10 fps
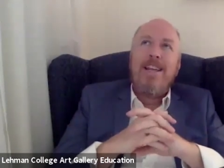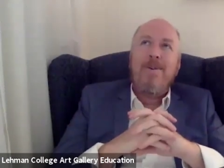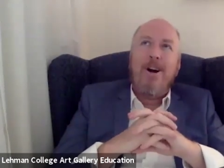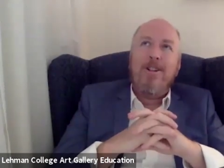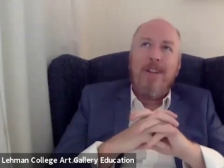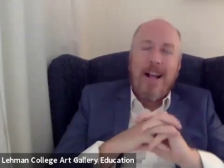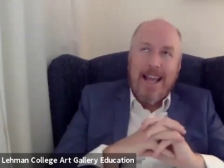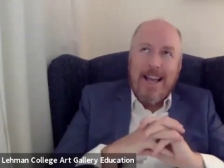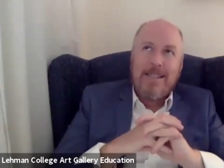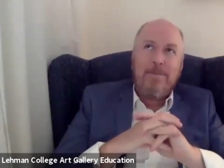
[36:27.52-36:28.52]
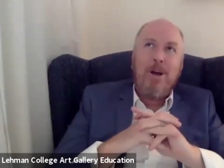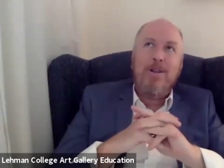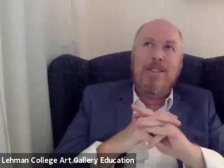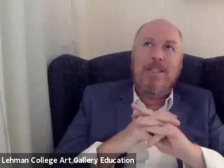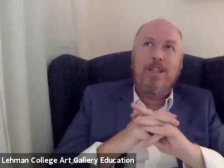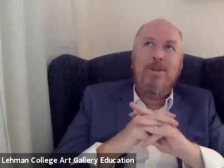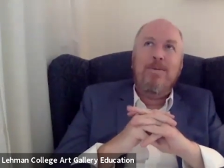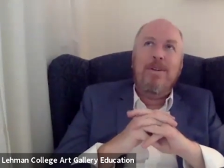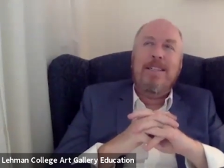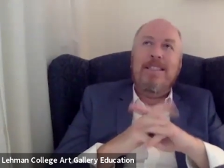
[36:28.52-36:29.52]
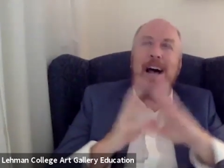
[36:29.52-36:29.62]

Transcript: you are lucky as opposed to uh,